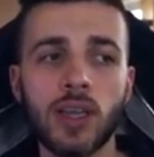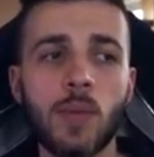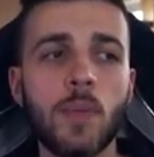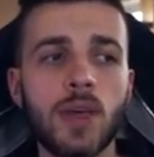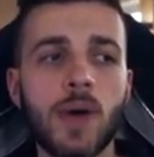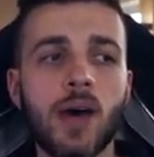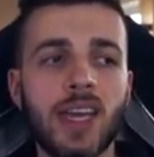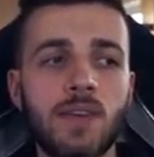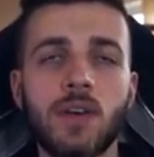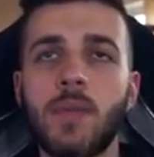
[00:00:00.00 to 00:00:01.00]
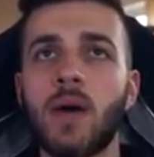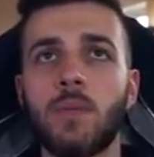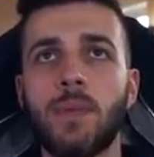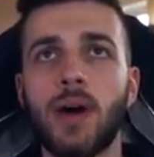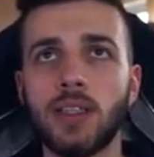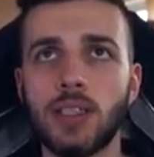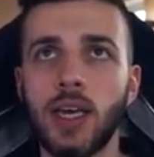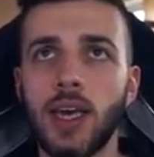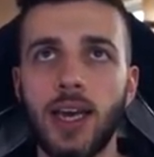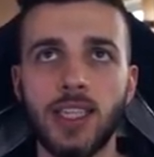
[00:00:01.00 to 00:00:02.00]
There might be about an even amount, but
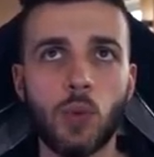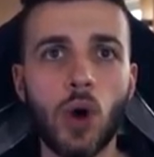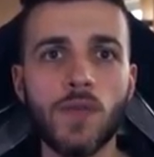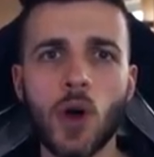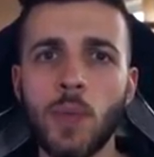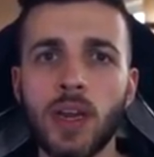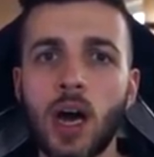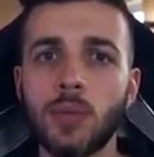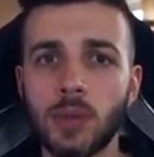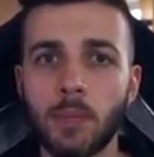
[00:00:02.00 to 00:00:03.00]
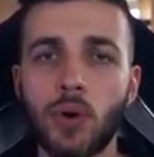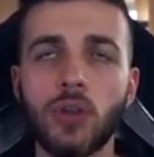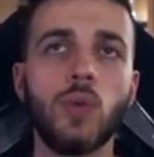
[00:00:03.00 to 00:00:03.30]
it's worth opening up some bronze